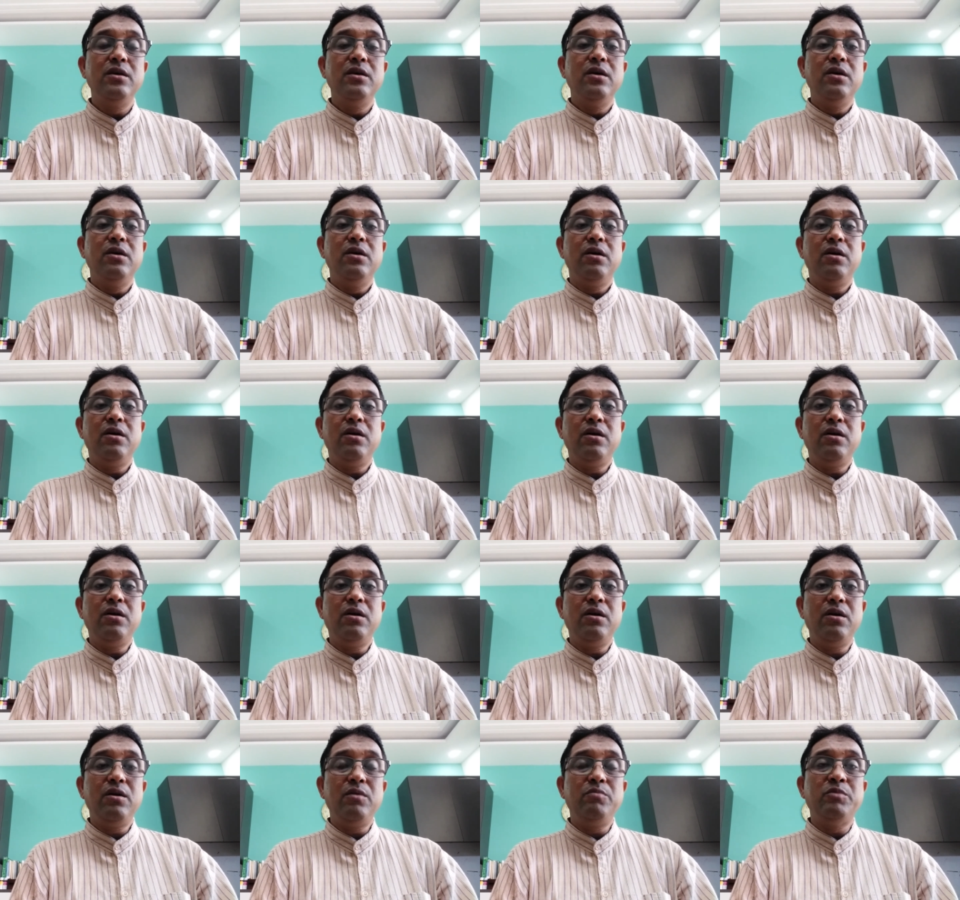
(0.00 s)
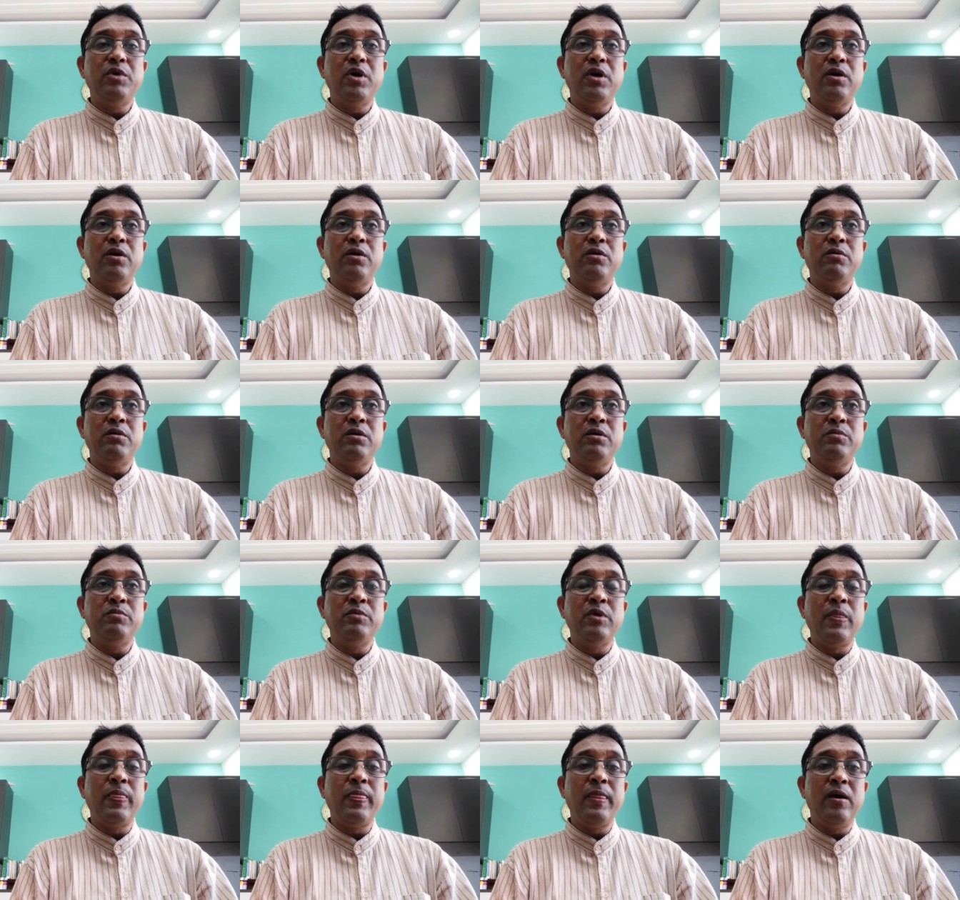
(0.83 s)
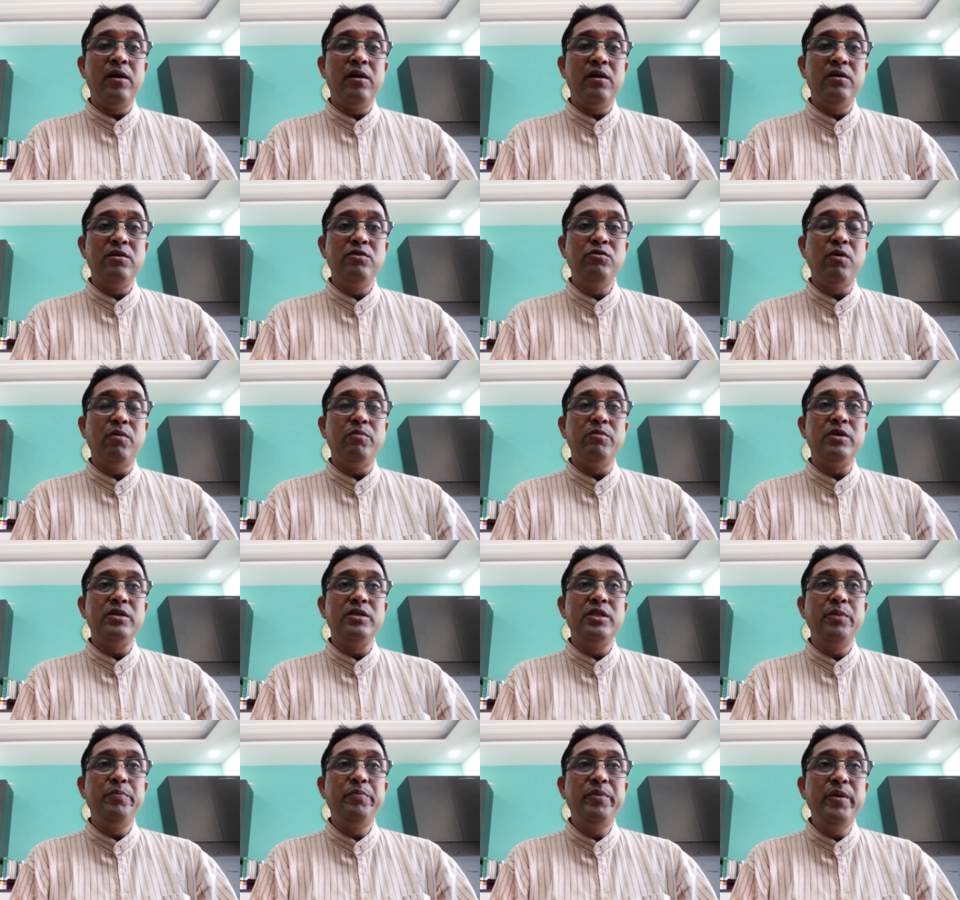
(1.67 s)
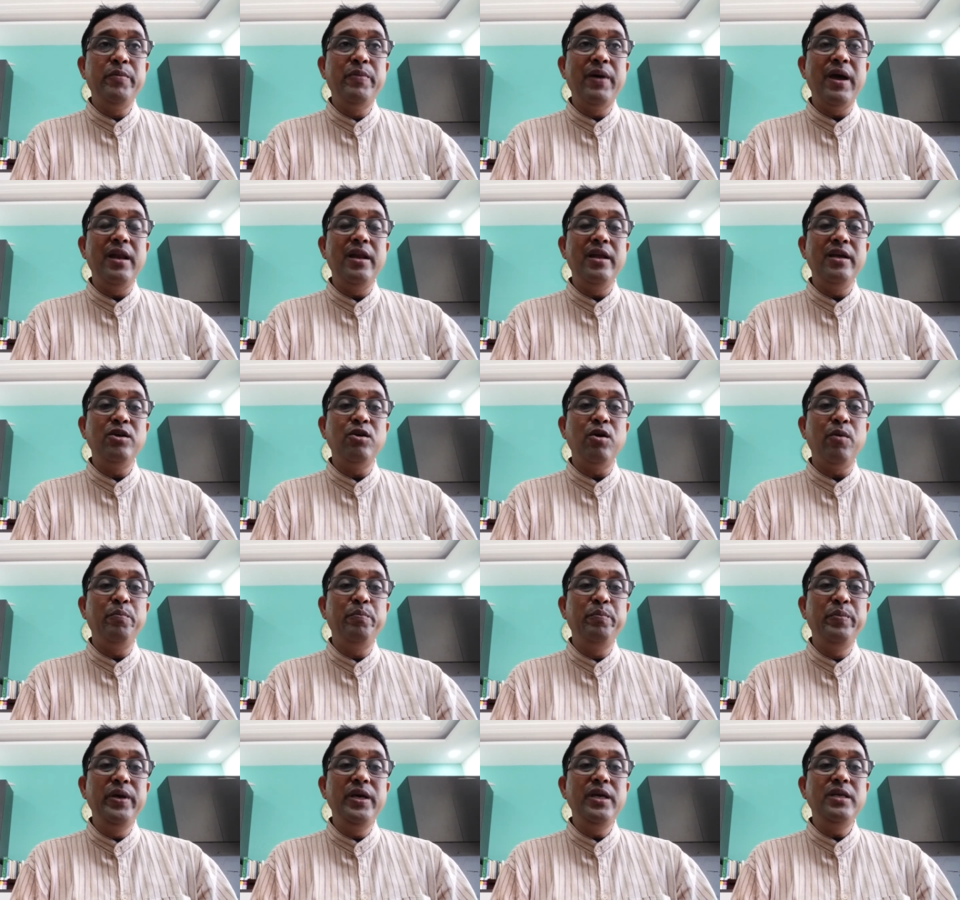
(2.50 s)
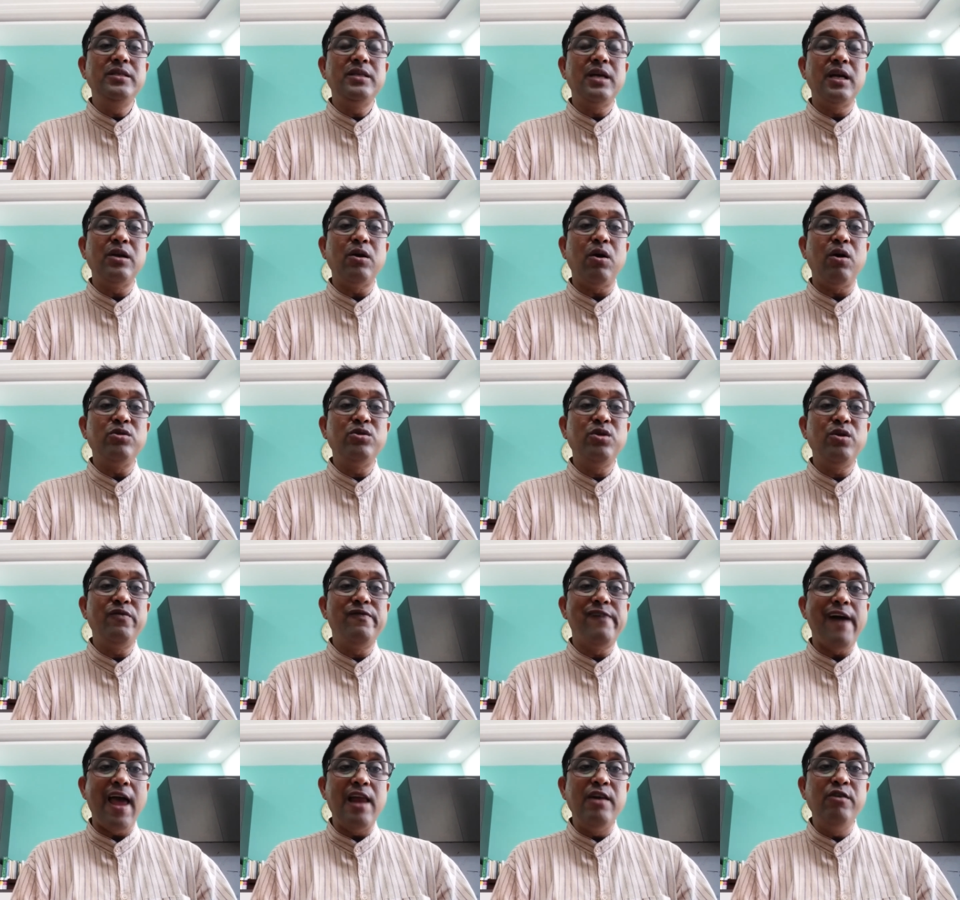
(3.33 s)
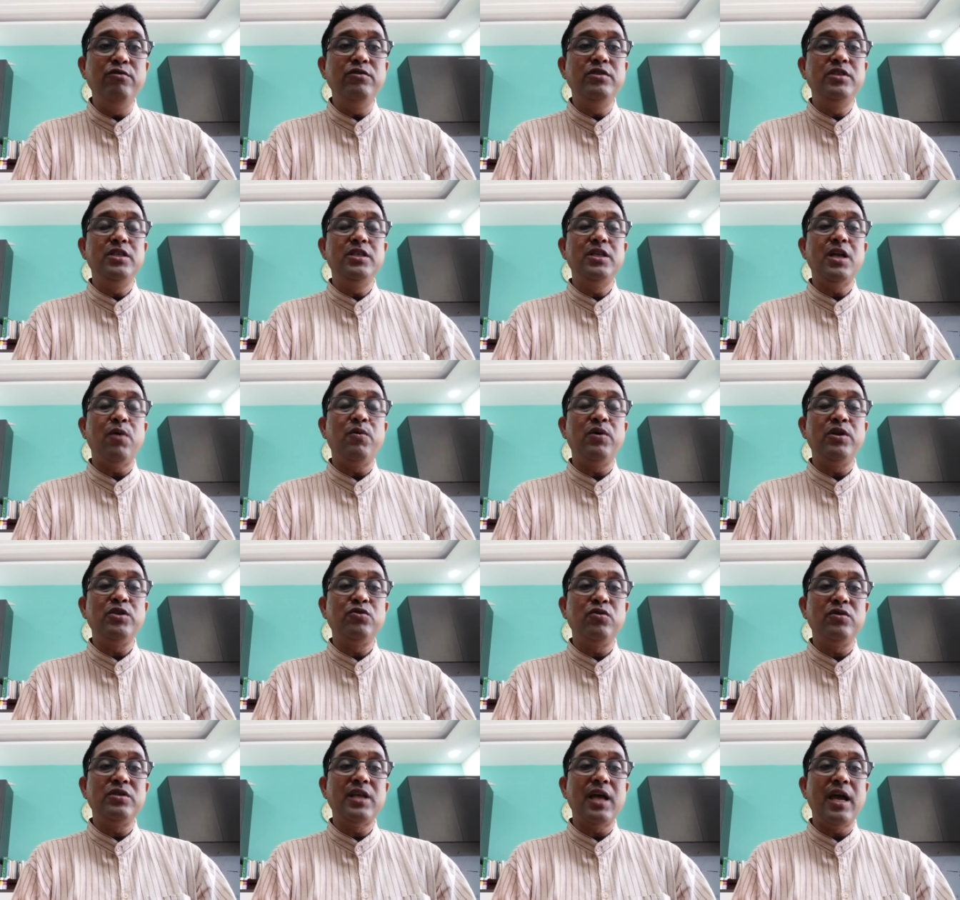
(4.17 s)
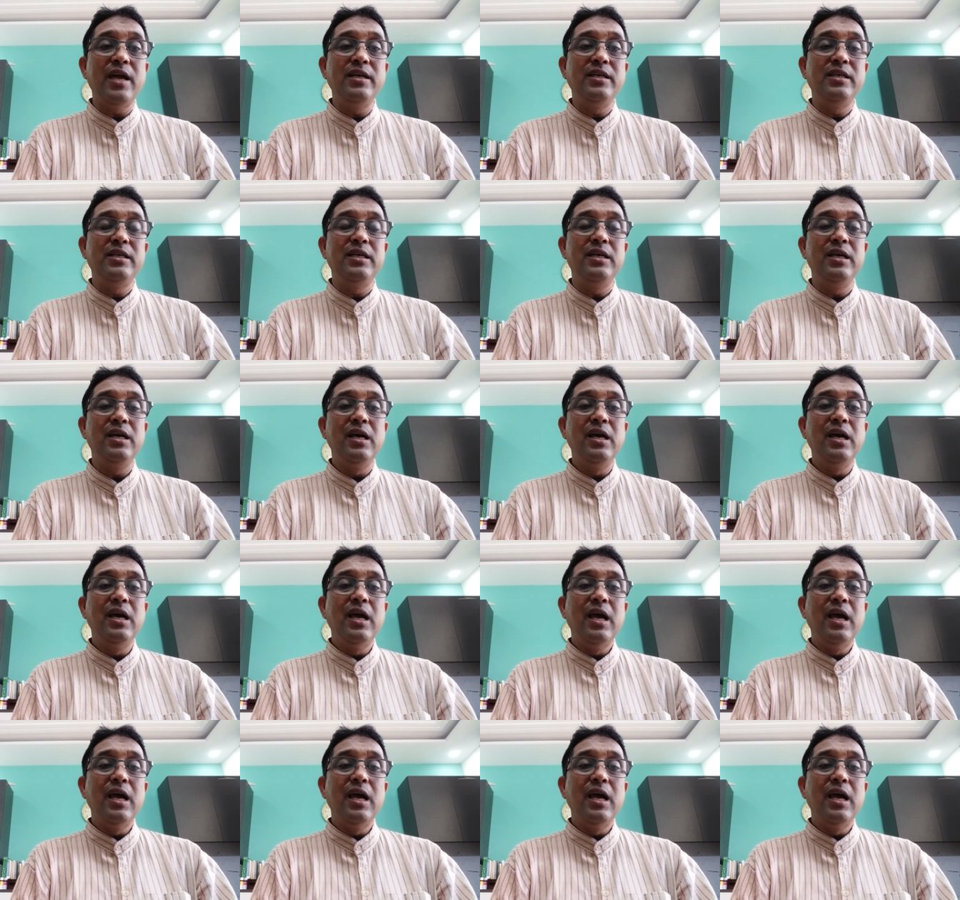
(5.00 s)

the prevailing of peace and other values in our society,